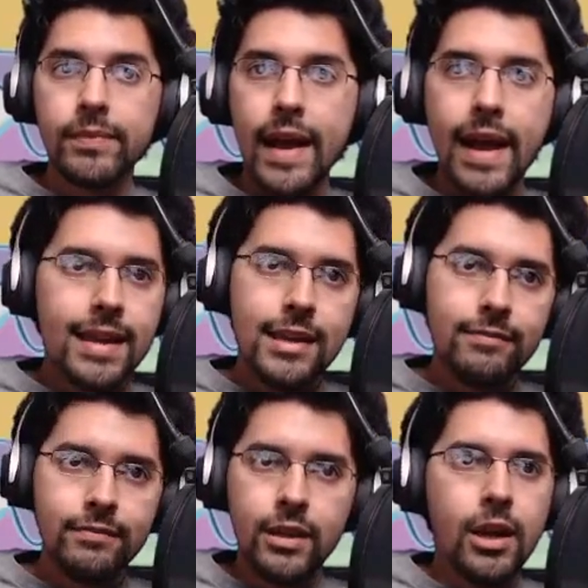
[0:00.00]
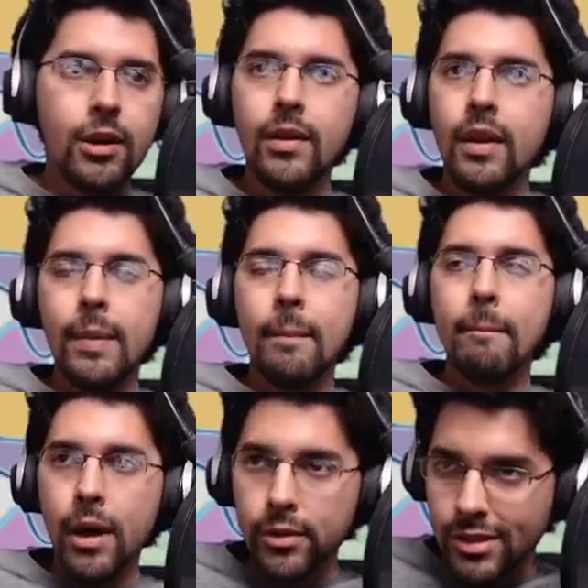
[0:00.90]
You know,
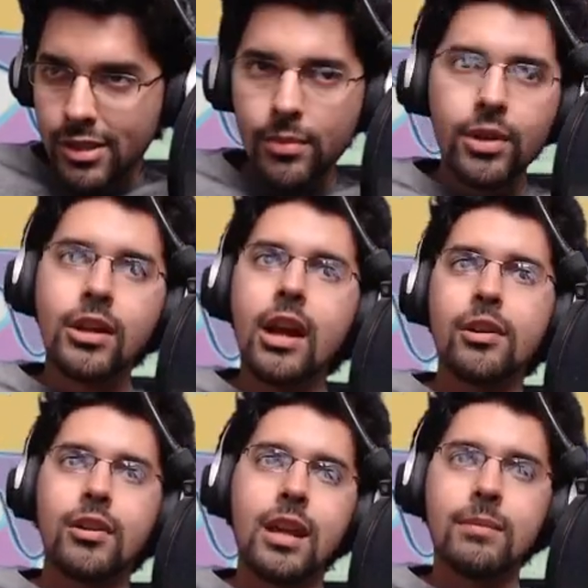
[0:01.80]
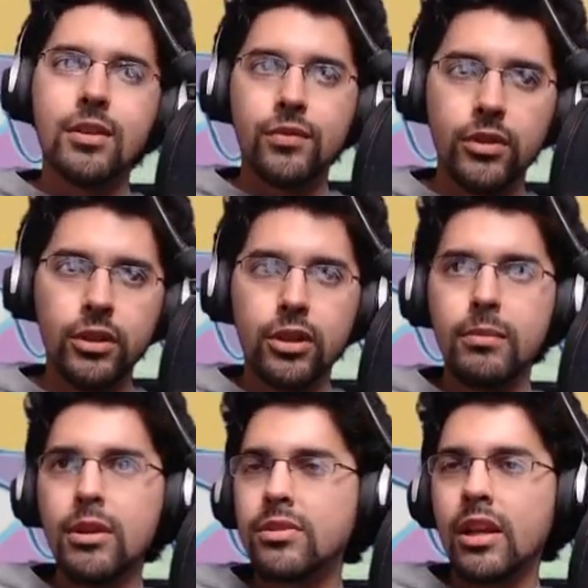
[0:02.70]
most Senran Kagura games have really good
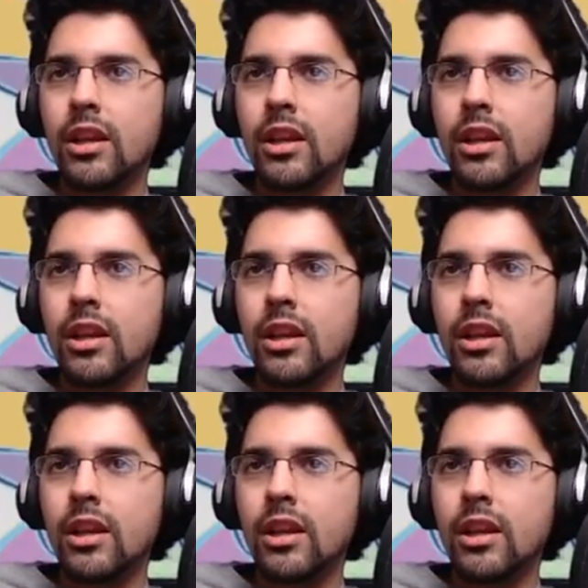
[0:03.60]
music.